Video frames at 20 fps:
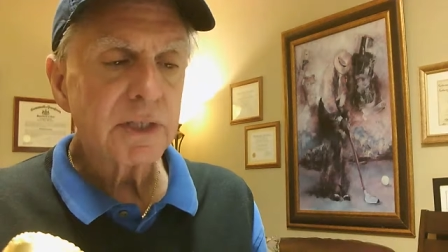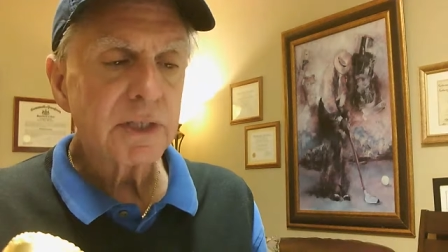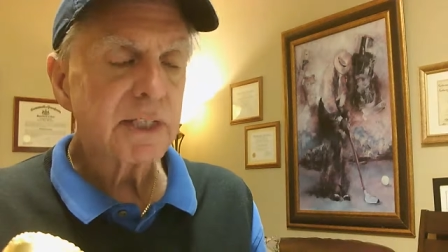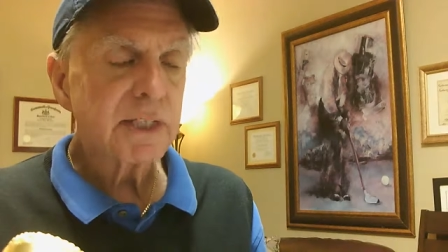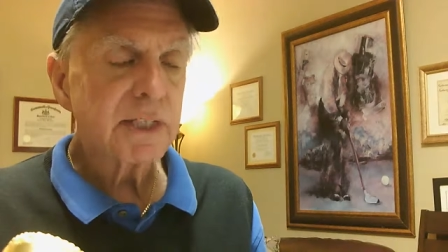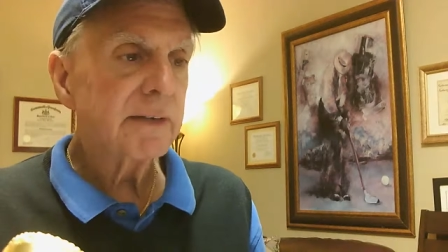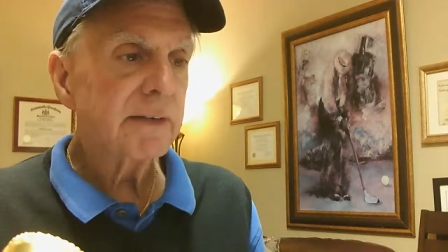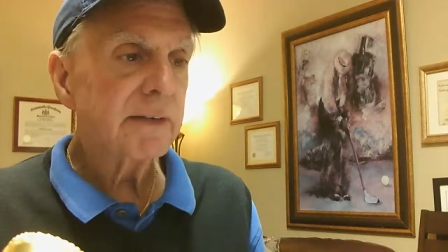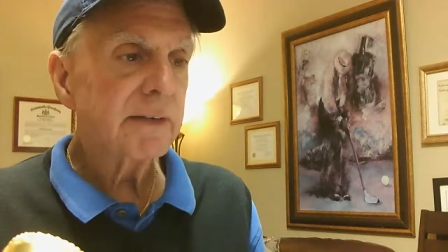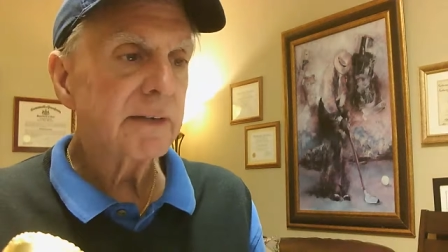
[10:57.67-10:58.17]

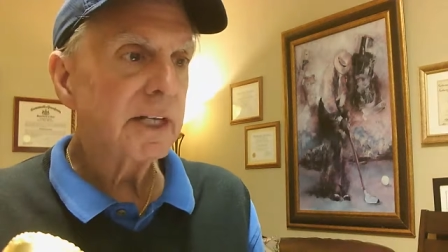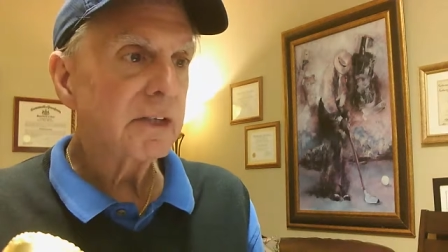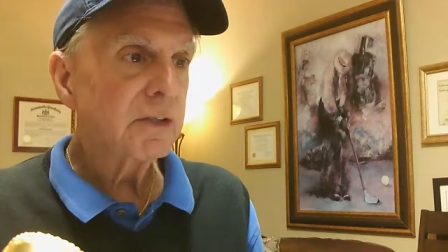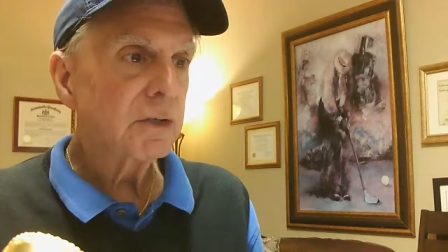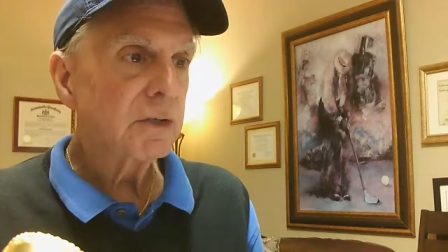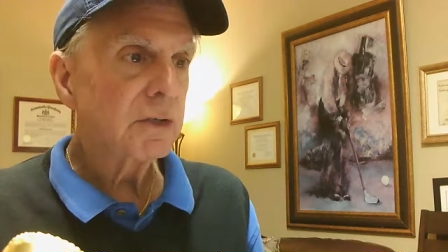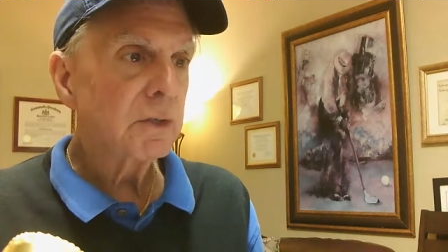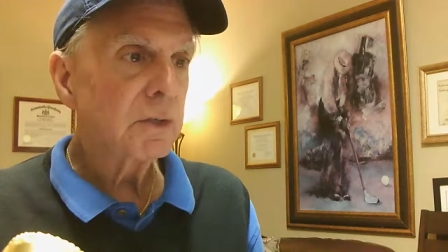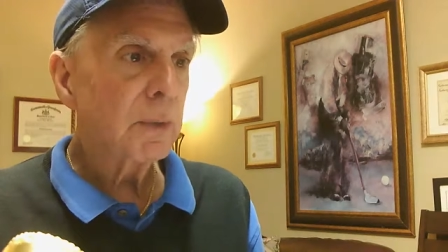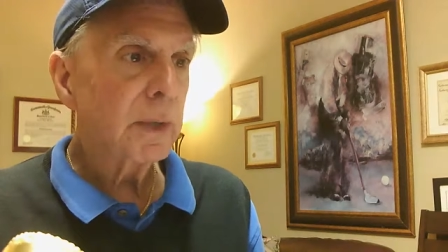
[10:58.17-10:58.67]

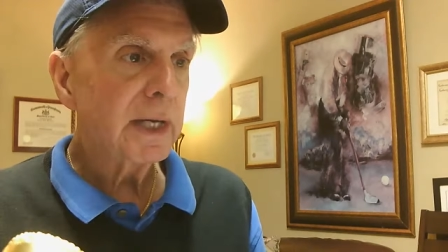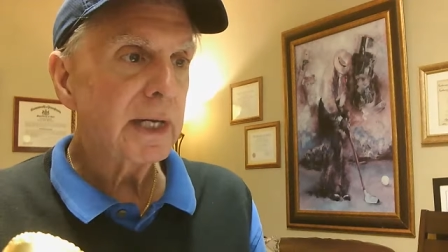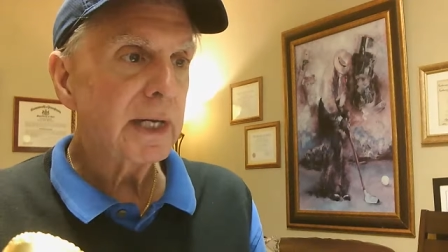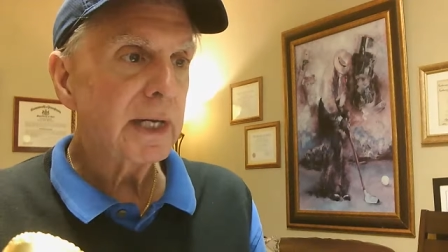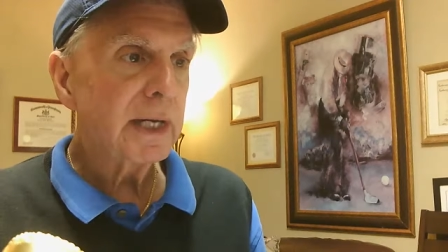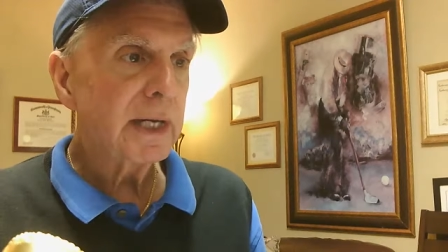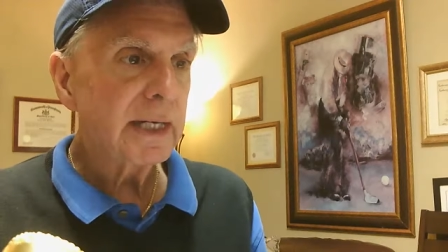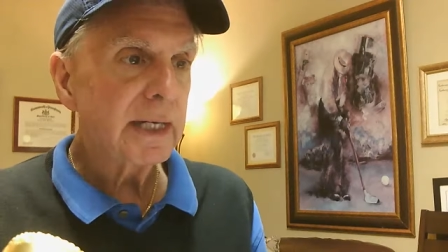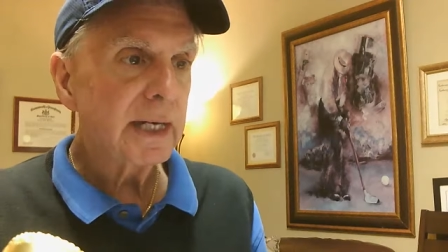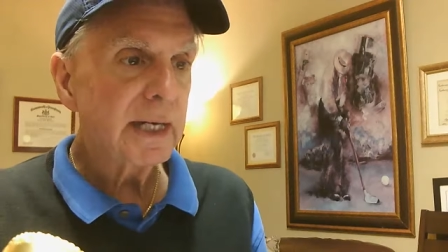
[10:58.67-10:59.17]

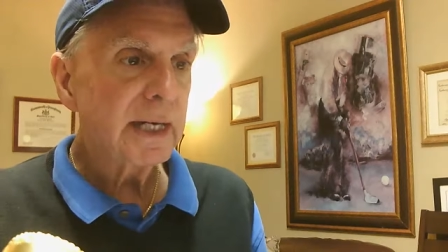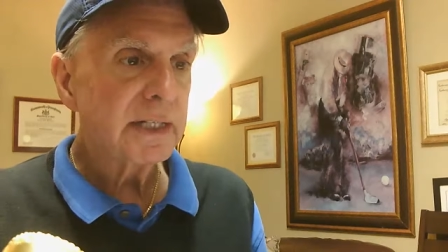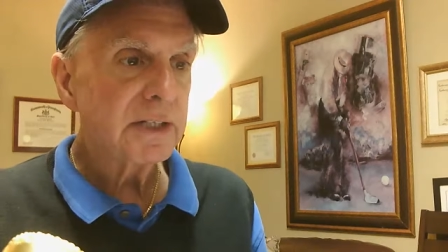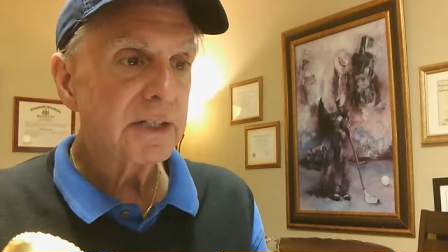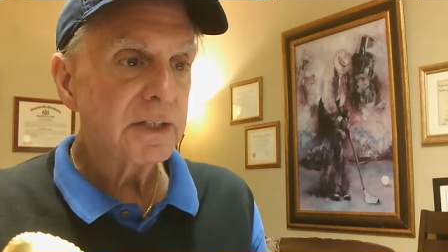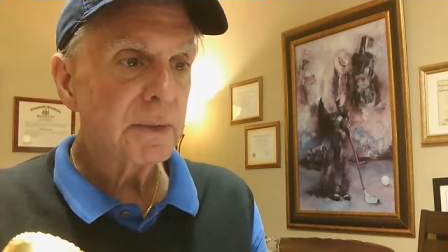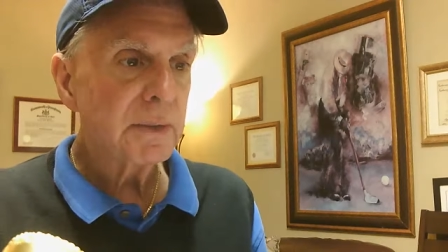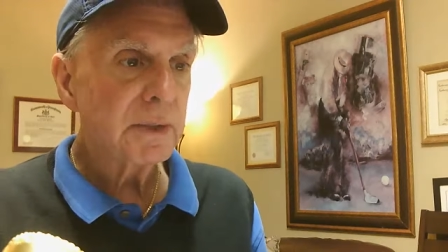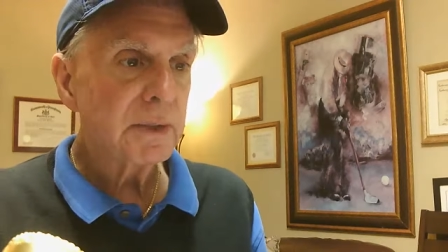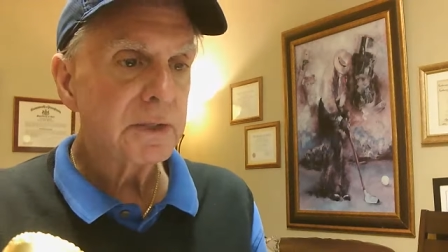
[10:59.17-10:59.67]

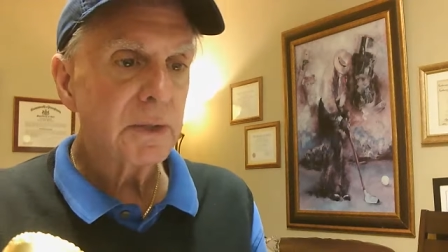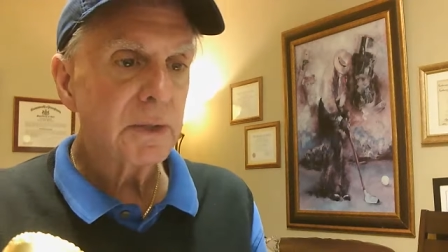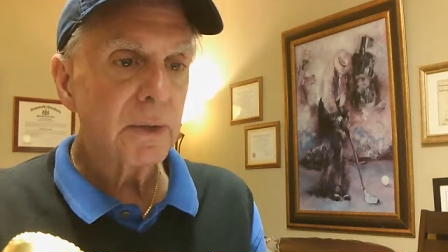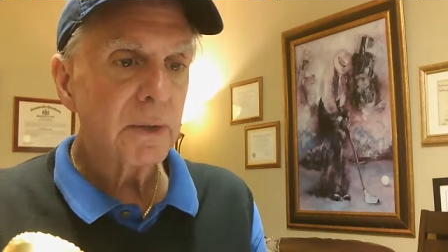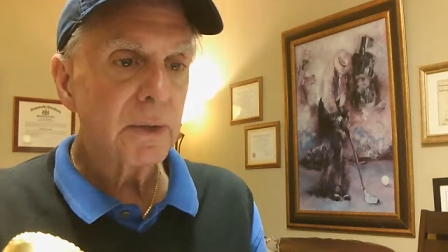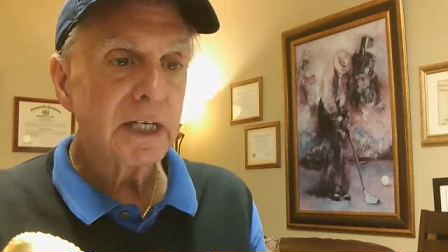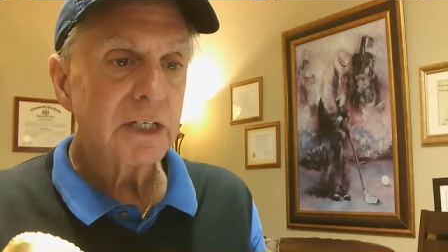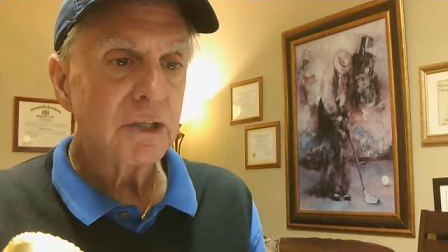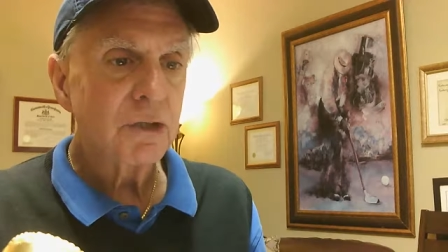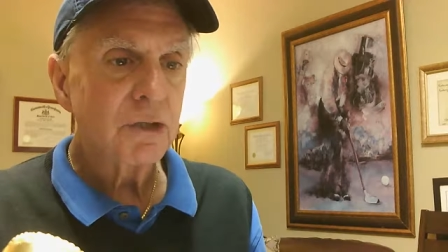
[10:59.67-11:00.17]
678-228-8900.
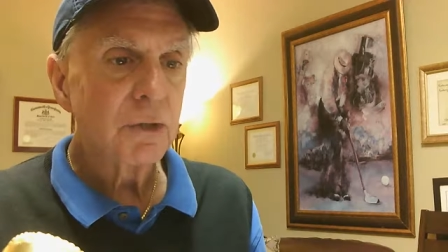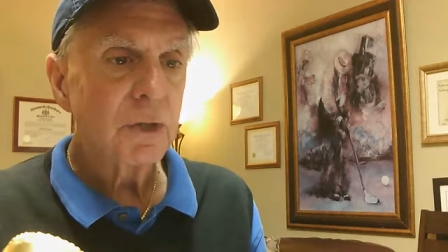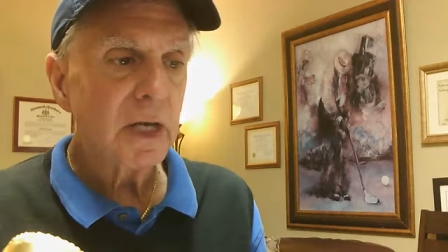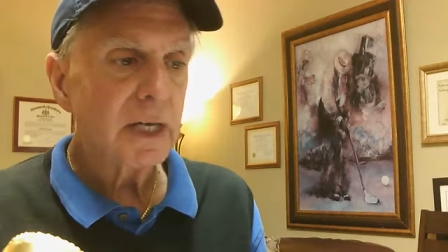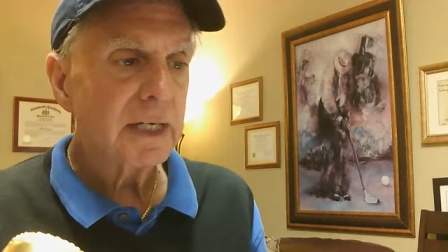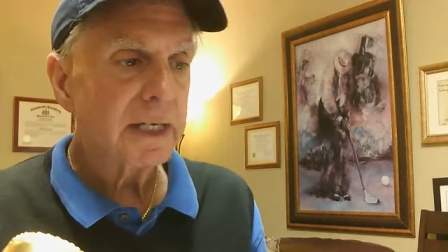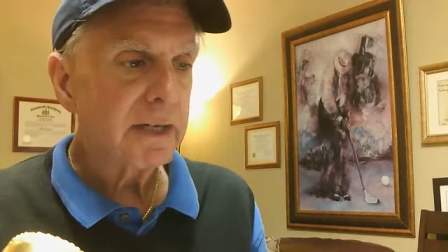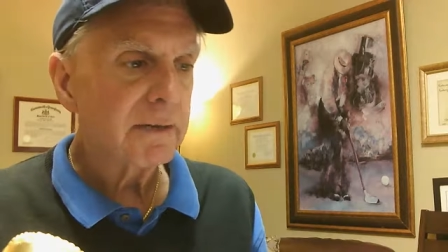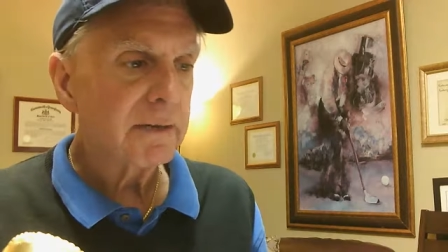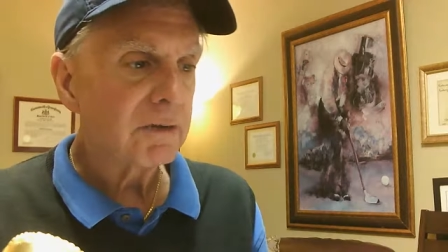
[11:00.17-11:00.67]
I do
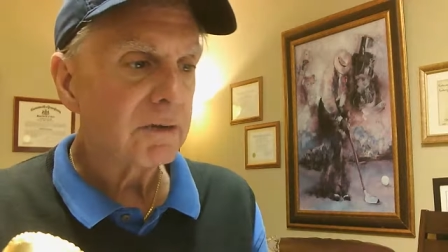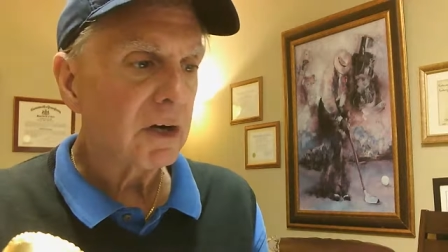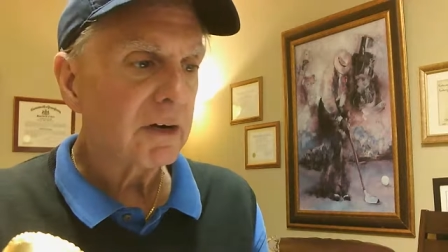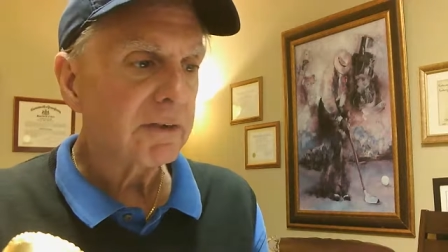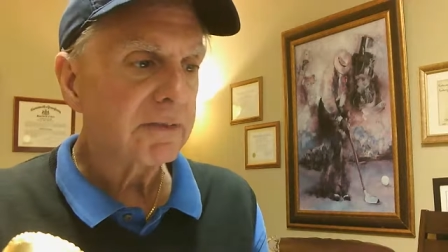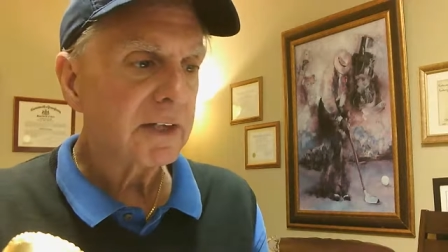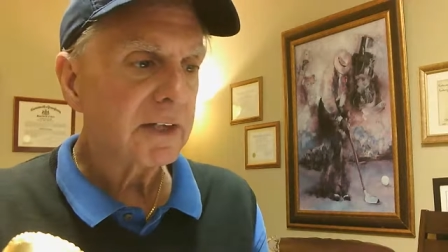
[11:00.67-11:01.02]
not give golf